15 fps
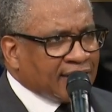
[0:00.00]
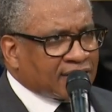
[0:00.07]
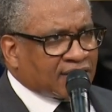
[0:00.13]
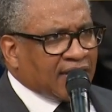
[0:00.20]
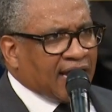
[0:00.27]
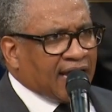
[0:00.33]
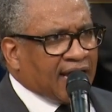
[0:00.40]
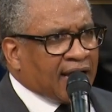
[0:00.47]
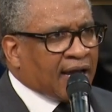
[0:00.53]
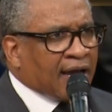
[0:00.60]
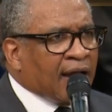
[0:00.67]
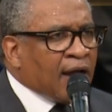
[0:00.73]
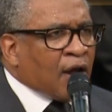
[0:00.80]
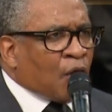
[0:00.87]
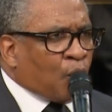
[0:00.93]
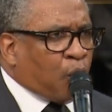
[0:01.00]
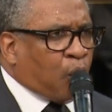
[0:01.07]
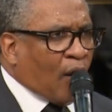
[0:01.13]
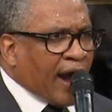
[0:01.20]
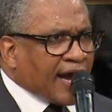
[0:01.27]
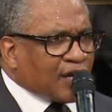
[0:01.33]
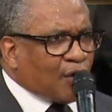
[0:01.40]
say,
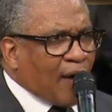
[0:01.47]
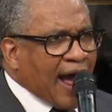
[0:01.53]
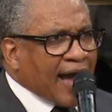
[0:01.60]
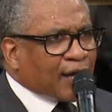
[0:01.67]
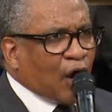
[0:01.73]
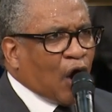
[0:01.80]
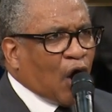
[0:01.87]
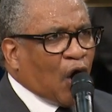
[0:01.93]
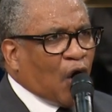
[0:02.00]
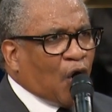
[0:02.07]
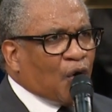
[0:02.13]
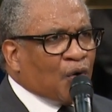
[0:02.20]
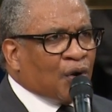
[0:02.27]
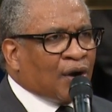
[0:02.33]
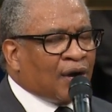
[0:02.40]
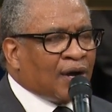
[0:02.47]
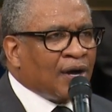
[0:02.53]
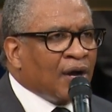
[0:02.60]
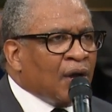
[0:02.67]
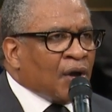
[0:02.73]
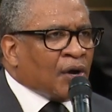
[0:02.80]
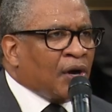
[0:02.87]
where do I go?
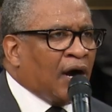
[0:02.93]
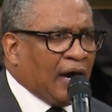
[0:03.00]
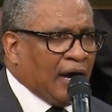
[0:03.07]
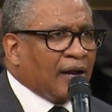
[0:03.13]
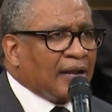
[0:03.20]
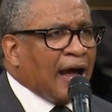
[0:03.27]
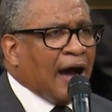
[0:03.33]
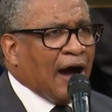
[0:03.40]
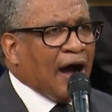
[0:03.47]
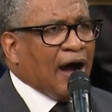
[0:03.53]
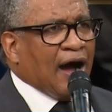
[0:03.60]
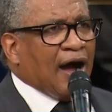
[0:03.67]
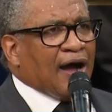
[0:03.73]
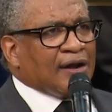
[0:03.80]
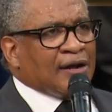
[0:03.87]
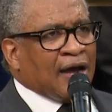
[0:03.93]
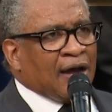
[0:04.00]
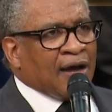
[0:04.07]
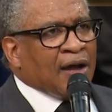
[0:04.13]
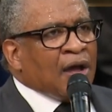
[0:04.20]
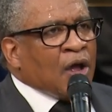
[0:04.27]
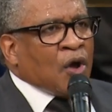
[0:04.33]
Oh Lord,
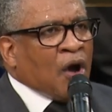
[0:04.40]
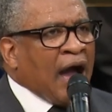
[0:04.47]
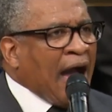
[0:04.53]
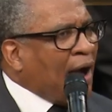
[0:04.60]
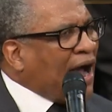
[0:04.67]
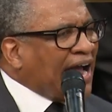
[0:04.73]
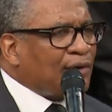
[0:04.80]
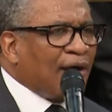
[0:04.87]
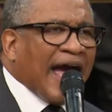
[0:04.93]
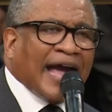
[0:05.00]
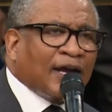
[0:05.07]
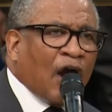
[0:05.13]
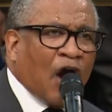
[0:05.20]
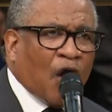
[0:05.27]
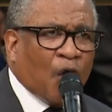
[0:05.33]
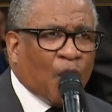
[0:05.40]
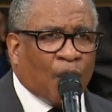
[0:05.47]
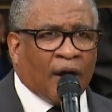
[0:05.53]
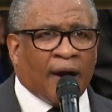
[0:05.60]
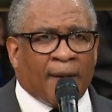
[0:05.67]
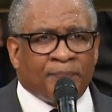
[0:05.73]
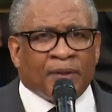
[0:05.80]
where do I go
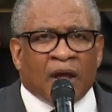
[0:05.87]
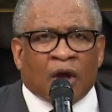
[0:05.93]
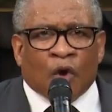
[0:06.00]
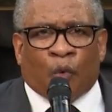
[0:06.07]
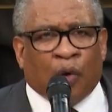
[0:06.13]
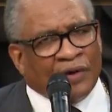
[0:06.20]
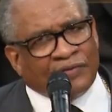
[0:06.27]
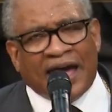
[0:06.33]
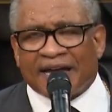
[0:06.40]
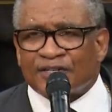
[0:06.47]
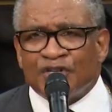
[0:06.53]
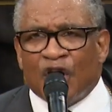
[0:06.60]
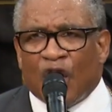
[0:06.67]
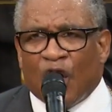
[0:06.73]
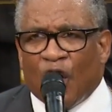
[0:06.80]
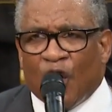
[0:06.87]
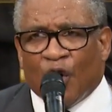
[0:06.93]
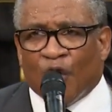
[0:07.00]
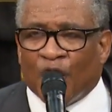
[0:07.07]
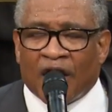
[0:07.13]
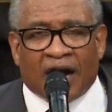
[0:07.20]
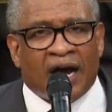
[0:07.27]
when there's
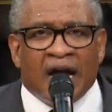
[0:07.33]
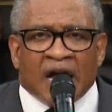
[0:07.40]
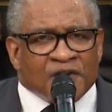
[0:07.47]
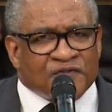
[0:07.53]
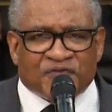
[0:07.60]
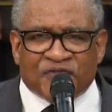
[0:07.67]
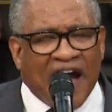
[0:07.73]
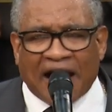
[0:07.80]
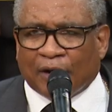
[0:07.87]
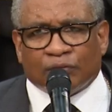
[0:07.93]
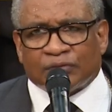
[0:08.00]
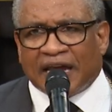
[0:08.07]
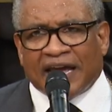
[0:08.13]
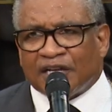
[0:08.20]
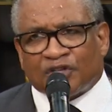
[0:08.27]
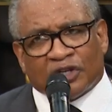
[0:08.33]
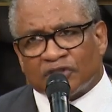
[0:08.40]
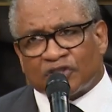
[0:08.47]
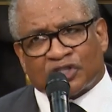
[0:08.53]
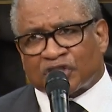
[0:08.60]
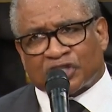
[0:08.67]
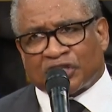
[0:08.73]
no foundation
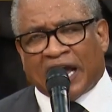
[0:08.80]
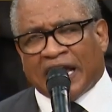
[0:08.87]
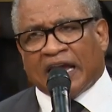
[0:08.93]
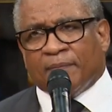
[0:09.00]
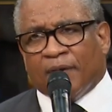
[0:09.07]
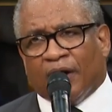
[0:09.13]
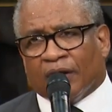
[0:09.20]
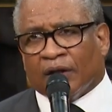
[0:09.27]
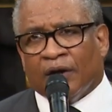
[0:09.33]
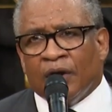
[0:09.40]
stable?